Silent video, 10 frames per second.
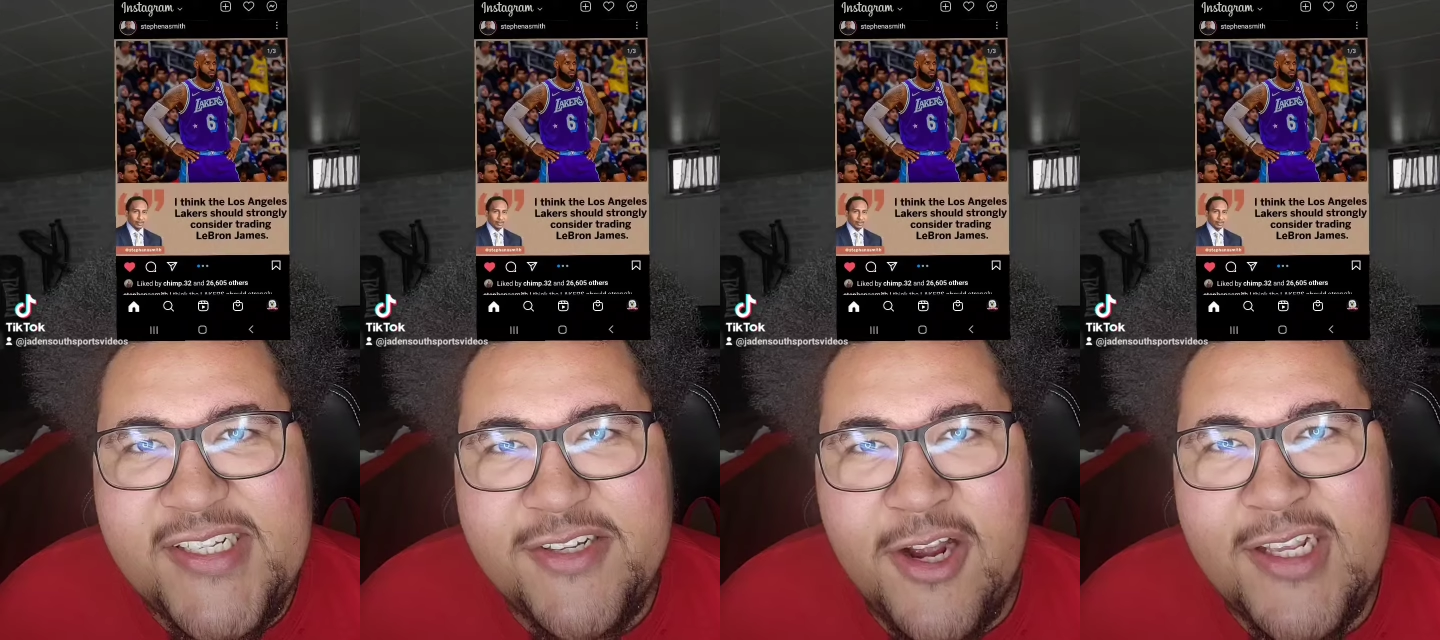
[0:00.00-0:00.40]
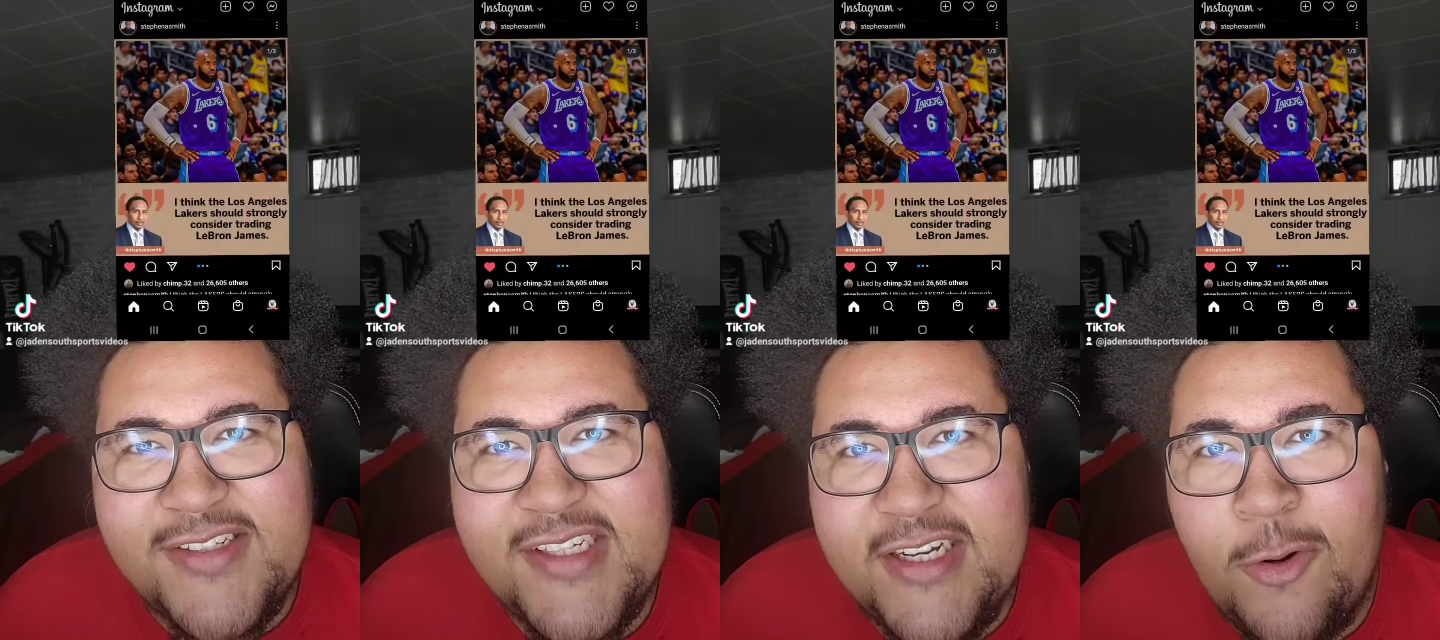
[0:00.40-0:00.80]
is
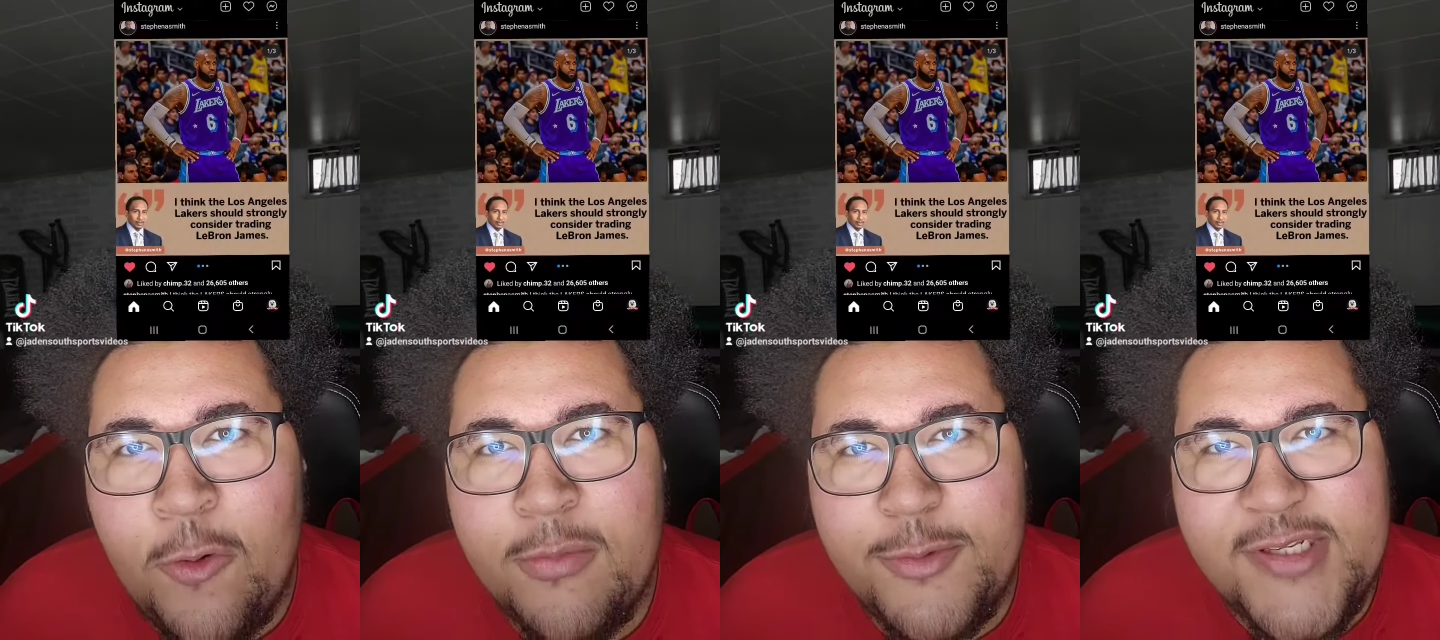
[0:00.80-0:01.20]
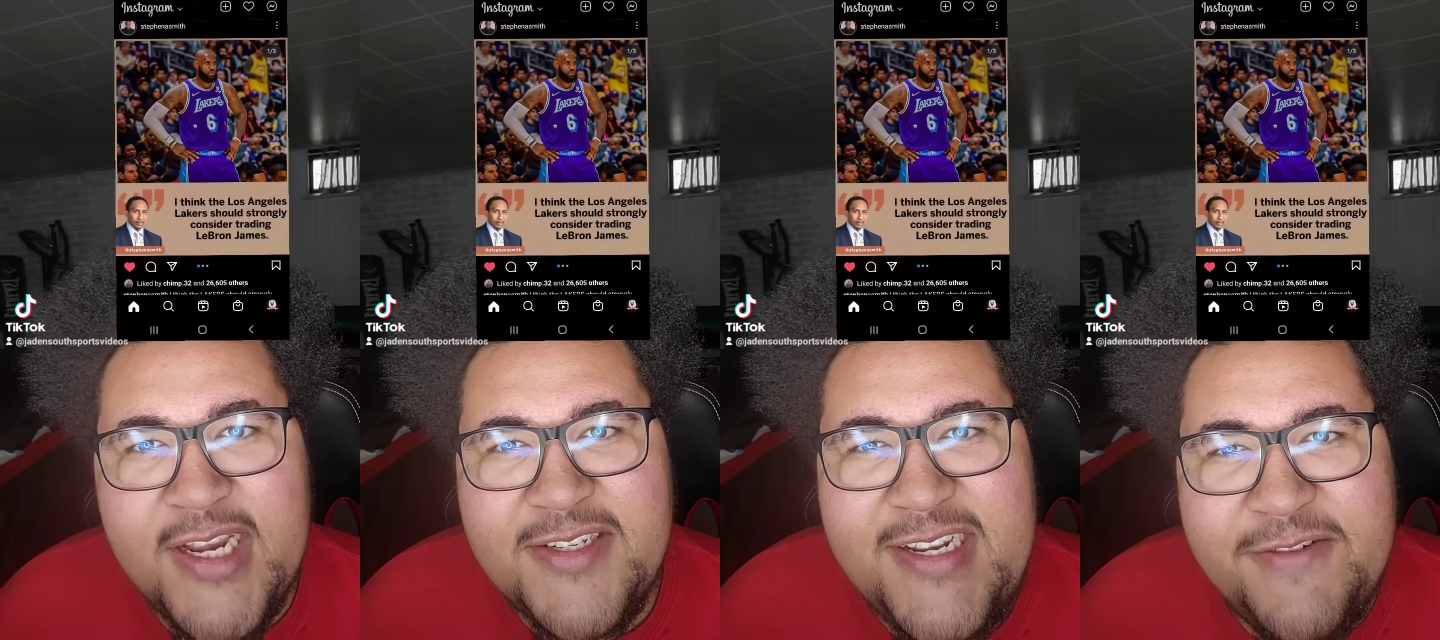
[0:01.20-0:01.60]
honestly a horrible
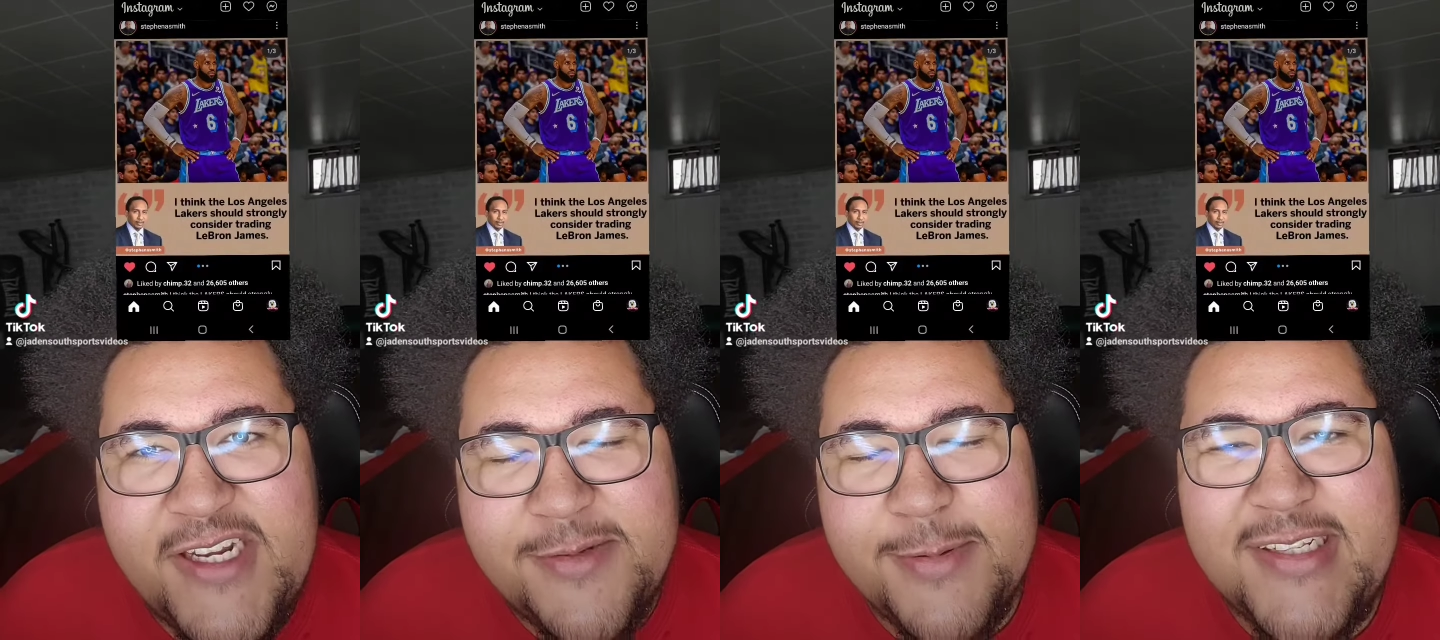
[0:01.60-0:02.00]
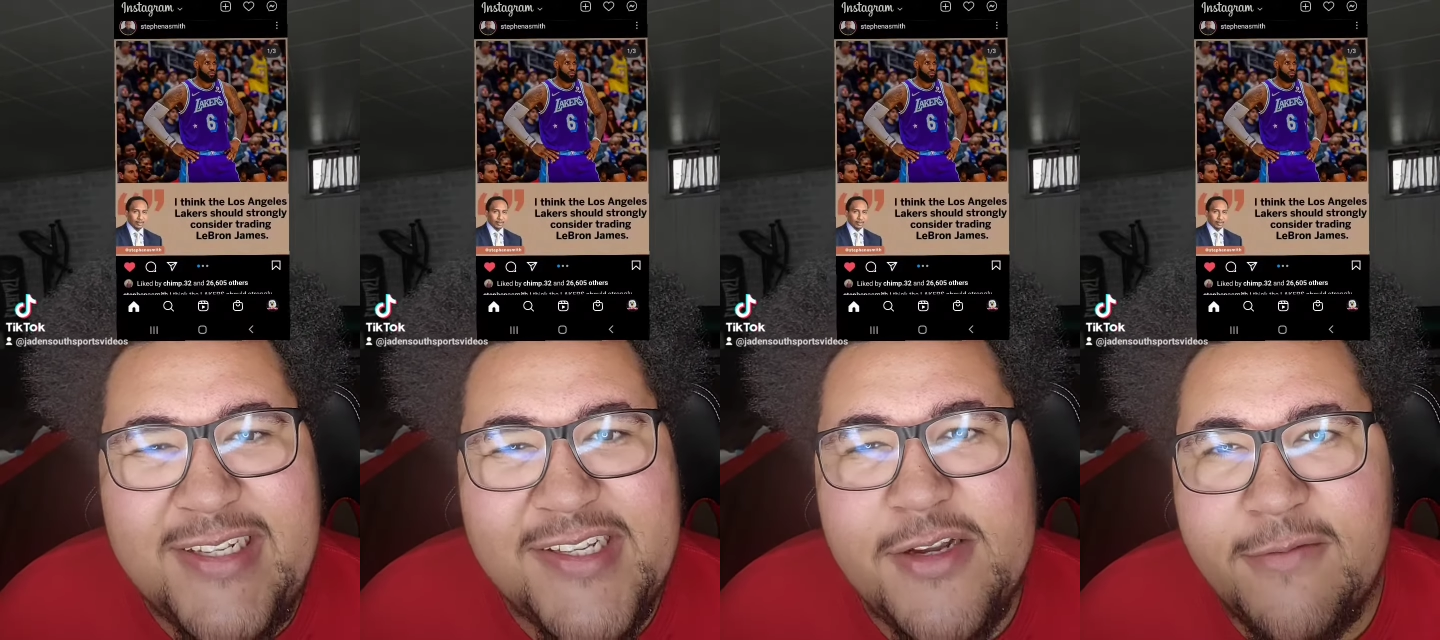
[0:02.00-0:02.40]
take. Stephen A.
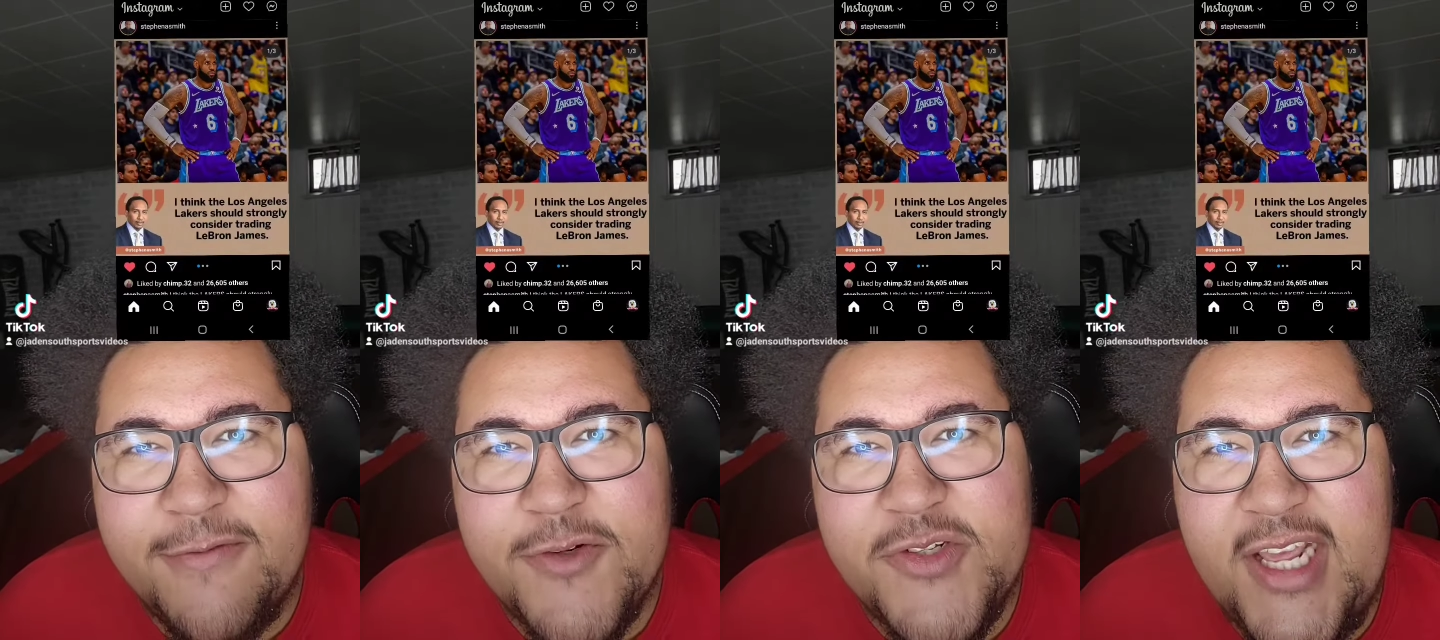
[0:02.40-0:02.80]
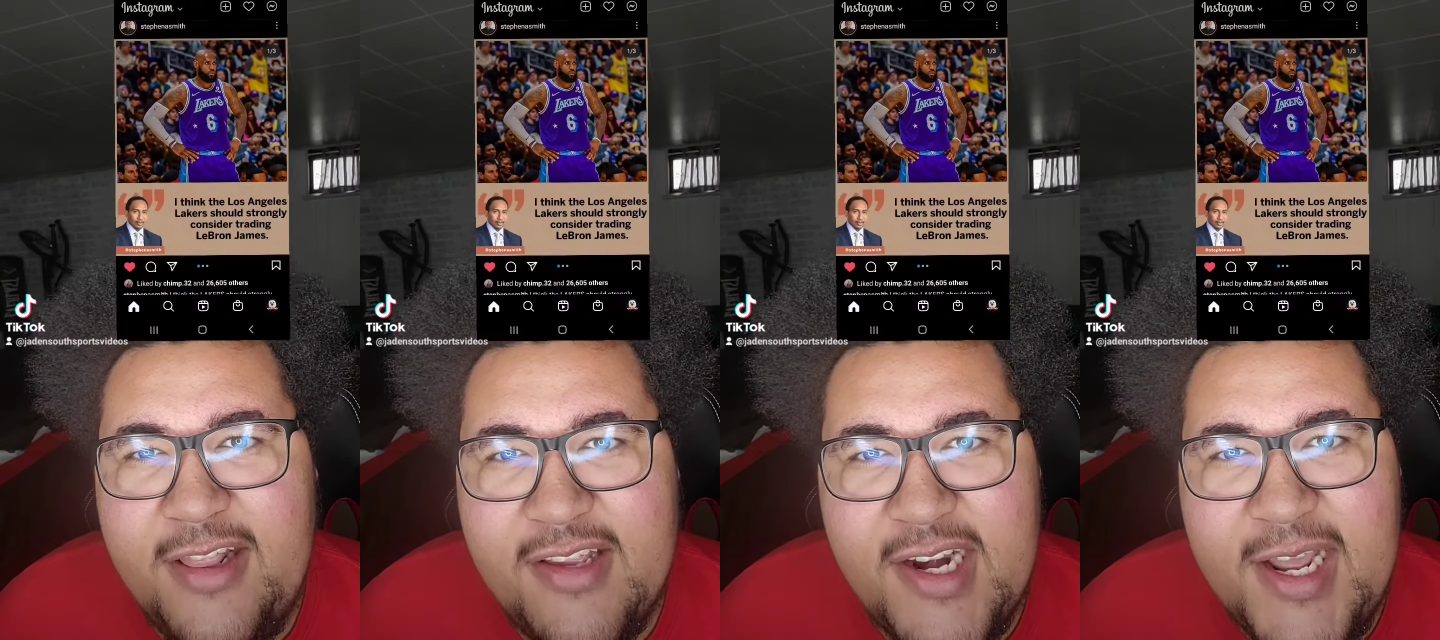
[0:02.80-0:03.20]
Smith said this on First
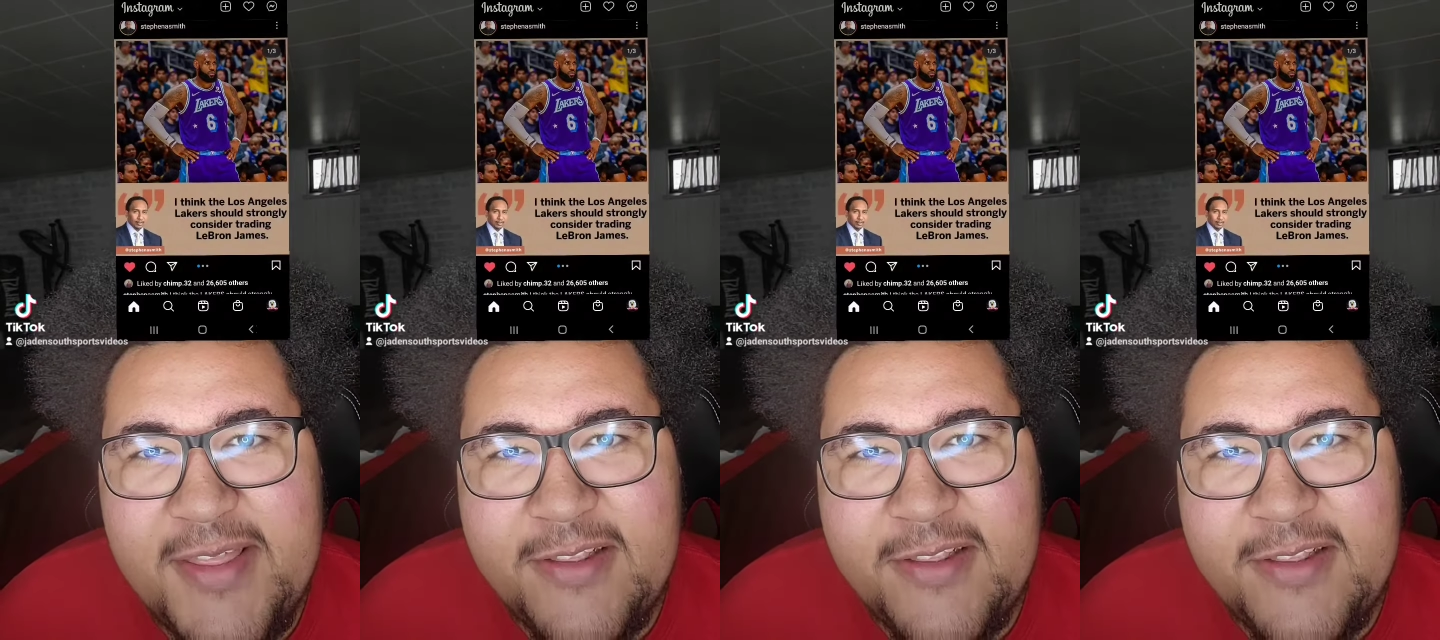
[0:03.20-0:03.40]
Take today.